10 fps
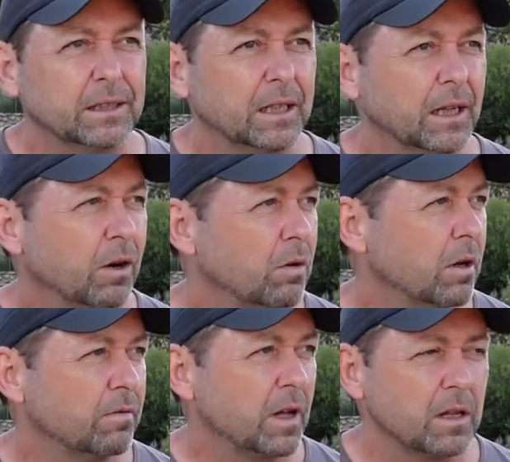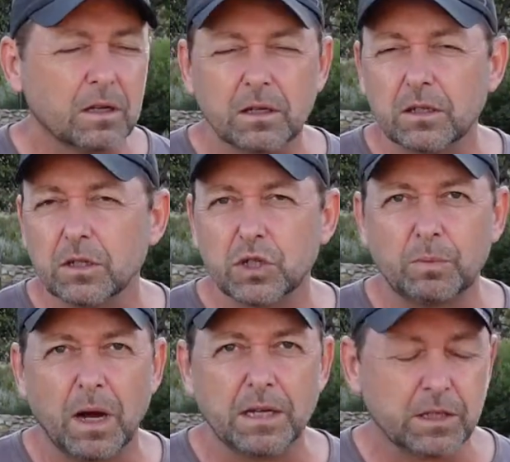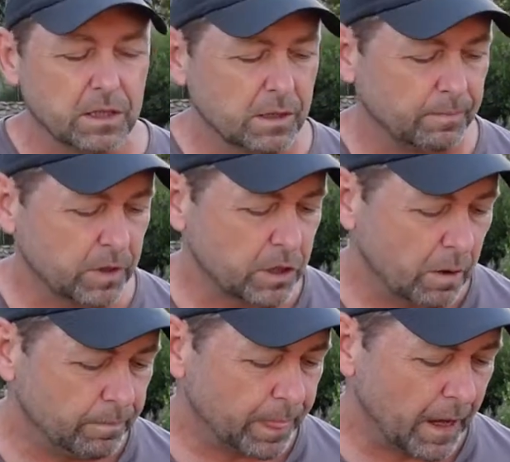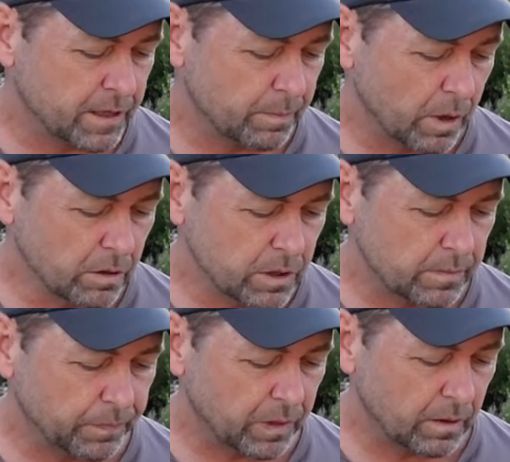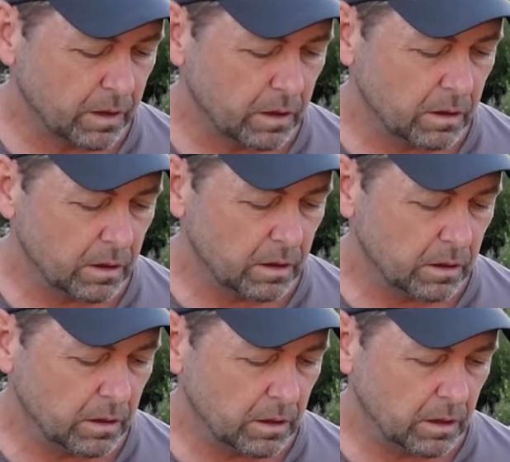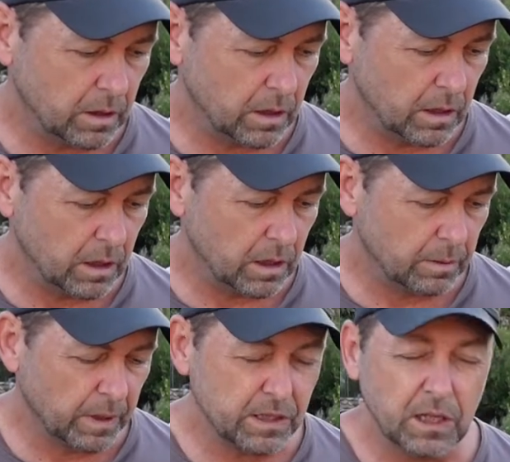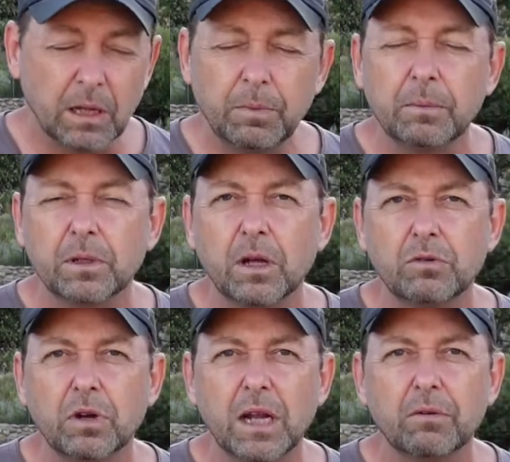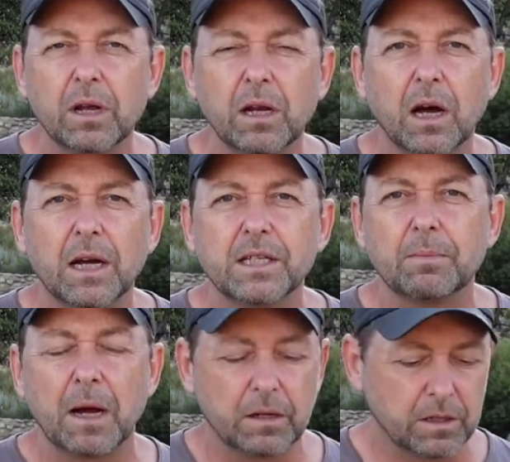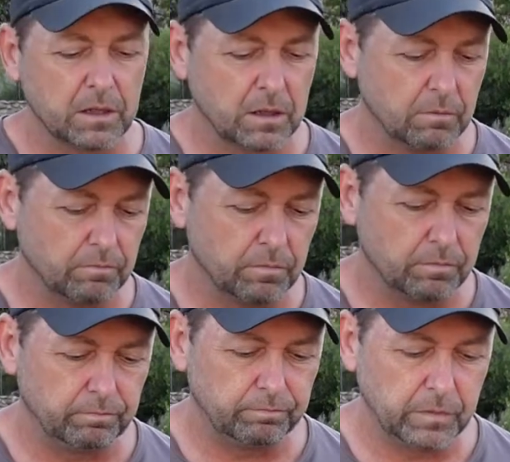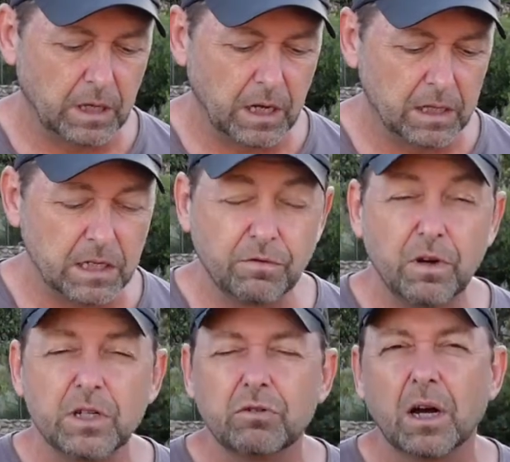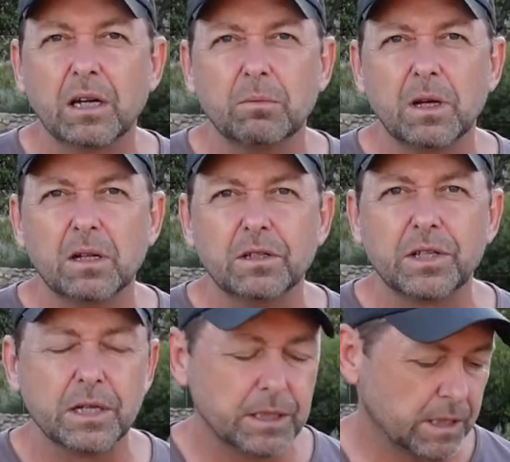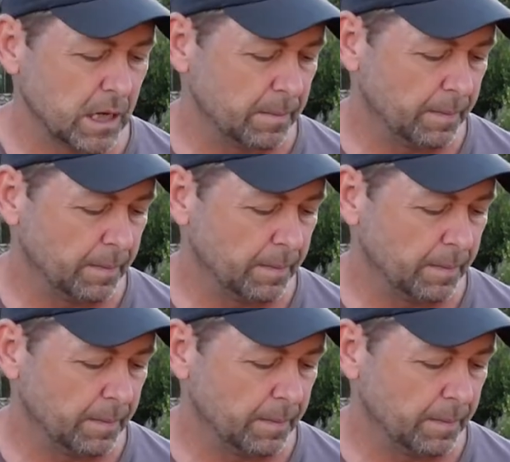and a whole lot of other spices. So I suppose the biggest thing that people don't really realize about these freeze-dried meals is